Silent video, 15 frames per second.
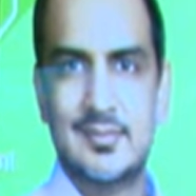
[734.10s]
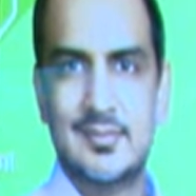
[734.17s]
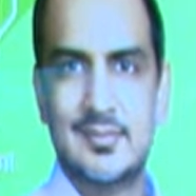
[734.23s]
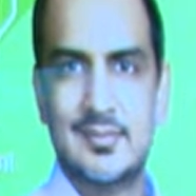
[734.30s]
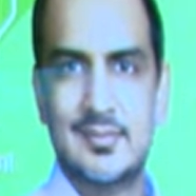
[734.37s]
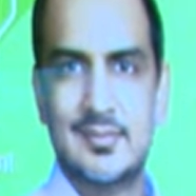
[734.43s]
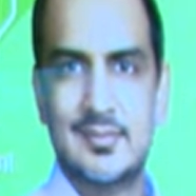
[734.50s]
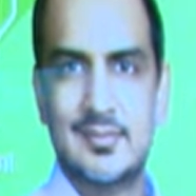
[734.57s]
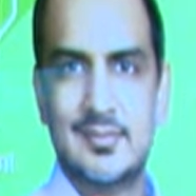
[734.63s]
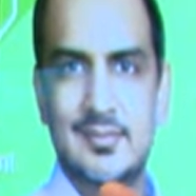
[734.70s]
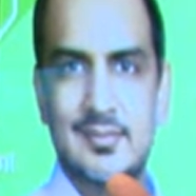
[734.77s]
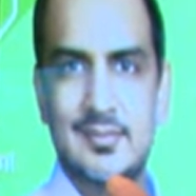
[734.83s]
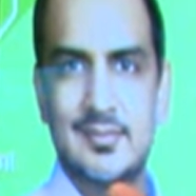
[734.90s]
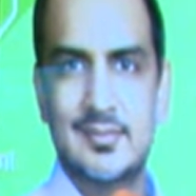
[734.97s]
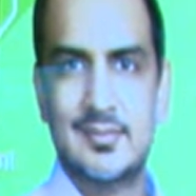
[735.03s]

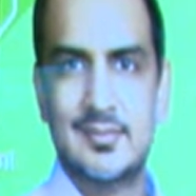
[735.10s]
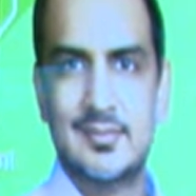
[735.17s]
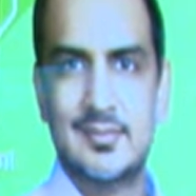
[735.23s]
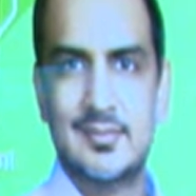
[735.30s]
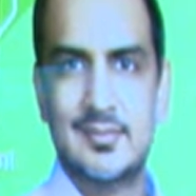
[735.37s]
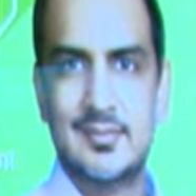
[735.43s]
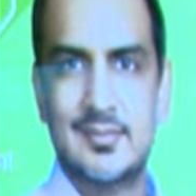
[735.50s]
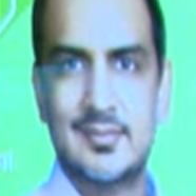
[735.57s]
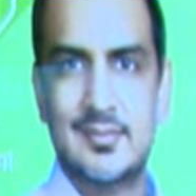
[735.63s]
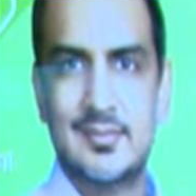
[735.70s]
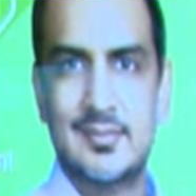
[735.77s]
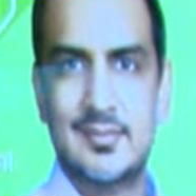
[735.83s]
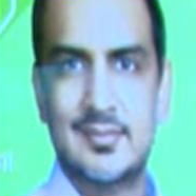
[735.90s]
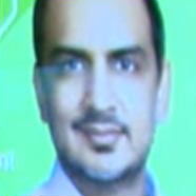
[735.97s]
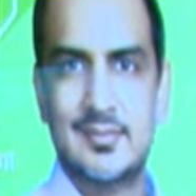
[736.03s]

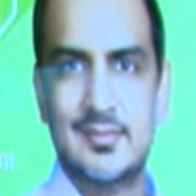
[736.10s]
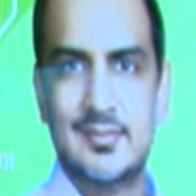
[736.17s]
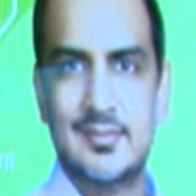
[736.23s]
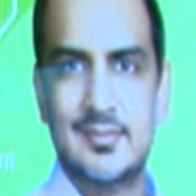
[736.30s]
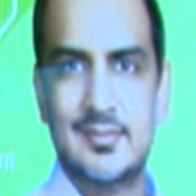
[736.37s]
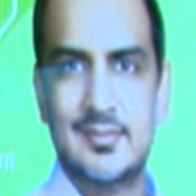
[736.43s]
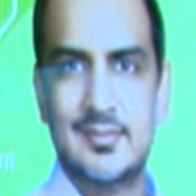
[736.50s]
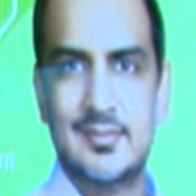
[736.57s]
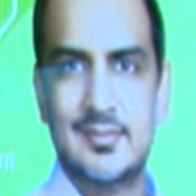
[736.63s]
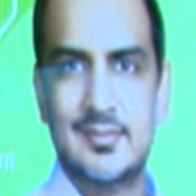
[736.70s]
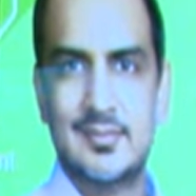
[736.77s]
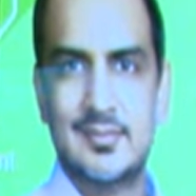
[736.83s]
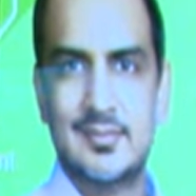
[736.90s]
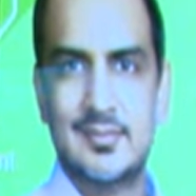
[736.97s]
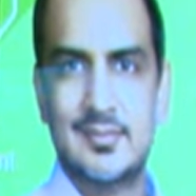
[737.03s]

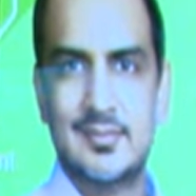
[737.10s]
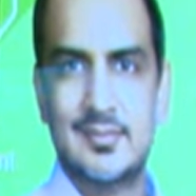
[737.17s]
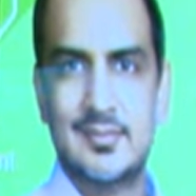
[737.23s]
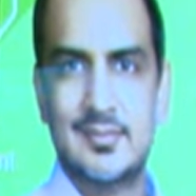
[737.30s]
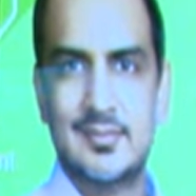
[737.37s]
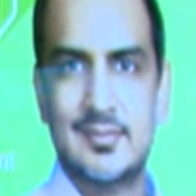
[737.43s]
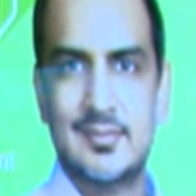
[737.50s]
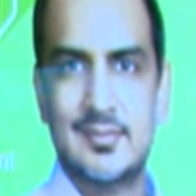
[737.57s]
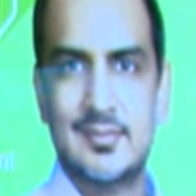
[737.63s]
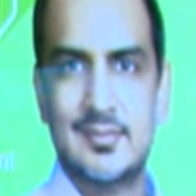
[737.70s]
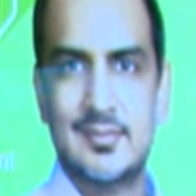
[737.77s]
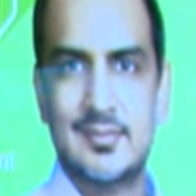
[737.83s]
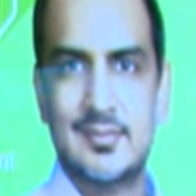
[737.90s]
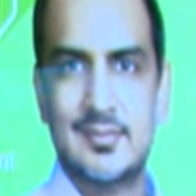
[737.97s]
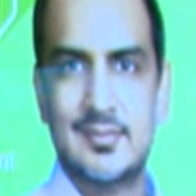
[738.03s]

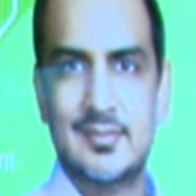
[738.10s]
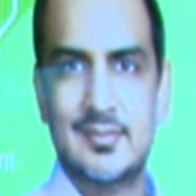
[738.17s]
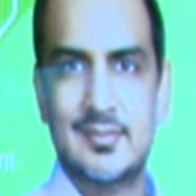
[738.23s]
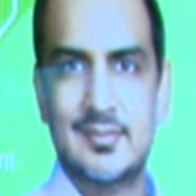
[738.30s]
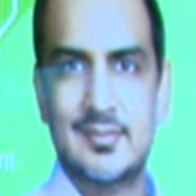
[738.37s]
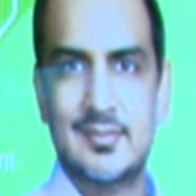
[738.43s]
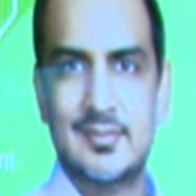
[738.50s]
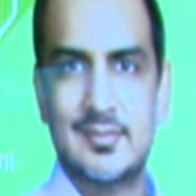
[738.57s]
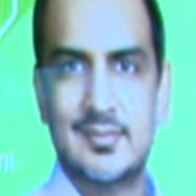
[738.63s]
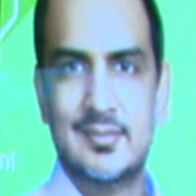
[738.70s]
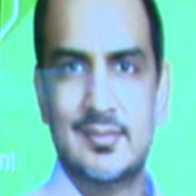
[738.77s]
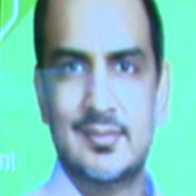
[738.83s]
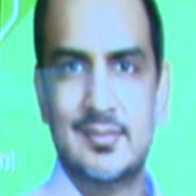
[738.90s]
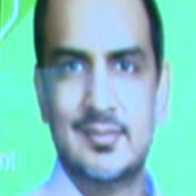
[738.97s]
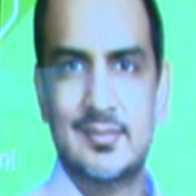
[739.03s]

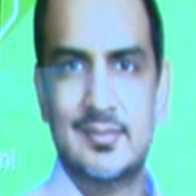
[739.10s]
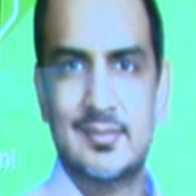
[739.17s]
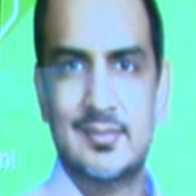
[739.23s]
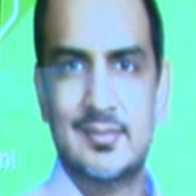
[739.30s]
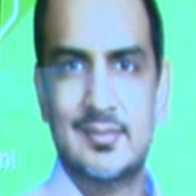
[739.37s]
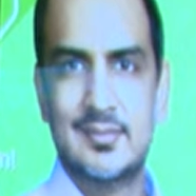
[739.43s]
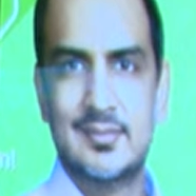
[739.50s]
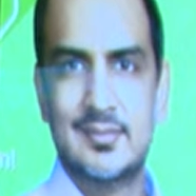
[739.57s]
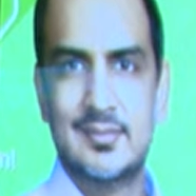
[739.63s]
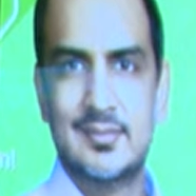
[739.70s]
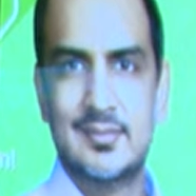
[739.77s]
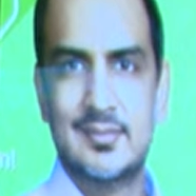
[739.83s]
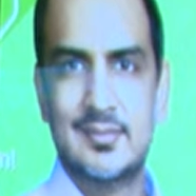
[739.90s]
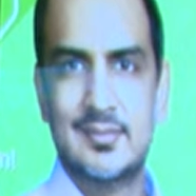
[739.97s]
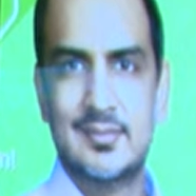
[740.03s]

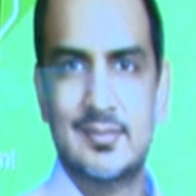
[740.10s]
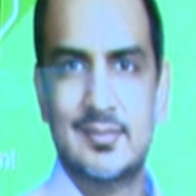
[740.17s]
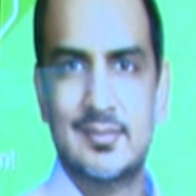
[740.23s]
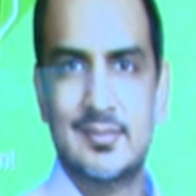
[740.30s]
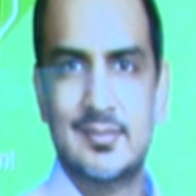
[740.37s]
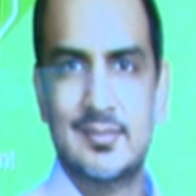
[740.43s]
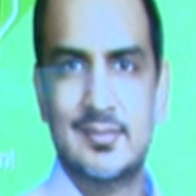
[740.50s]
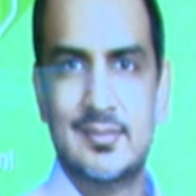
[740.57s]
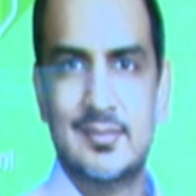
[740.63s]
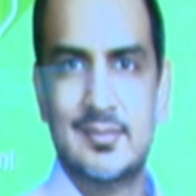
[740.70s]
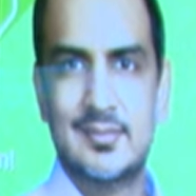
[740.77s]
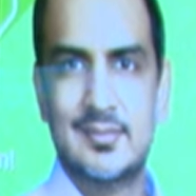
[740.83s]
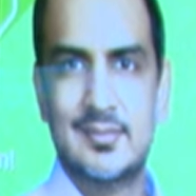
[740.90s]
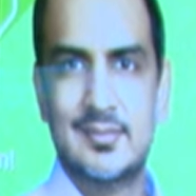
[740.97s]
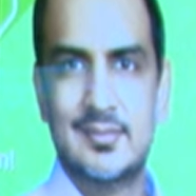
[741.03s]

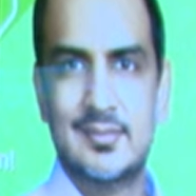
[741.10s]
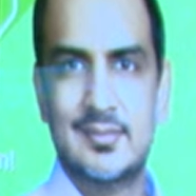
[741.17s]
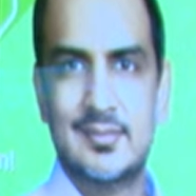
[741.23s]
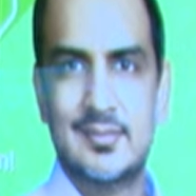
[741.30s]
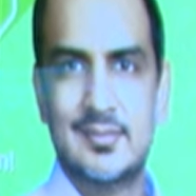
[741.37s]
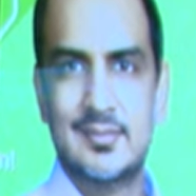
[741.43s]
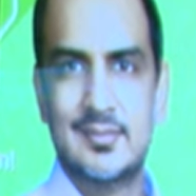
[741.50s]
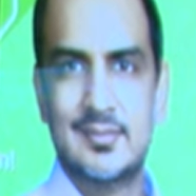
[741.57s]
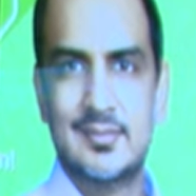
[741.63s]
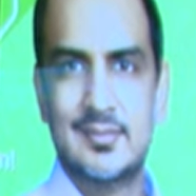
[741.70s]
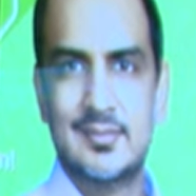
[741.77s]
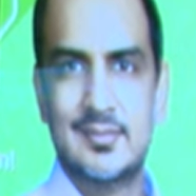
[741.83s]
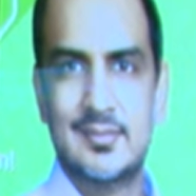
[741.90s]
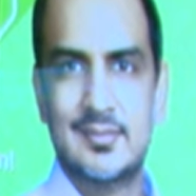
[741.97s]
This person isn't speaking.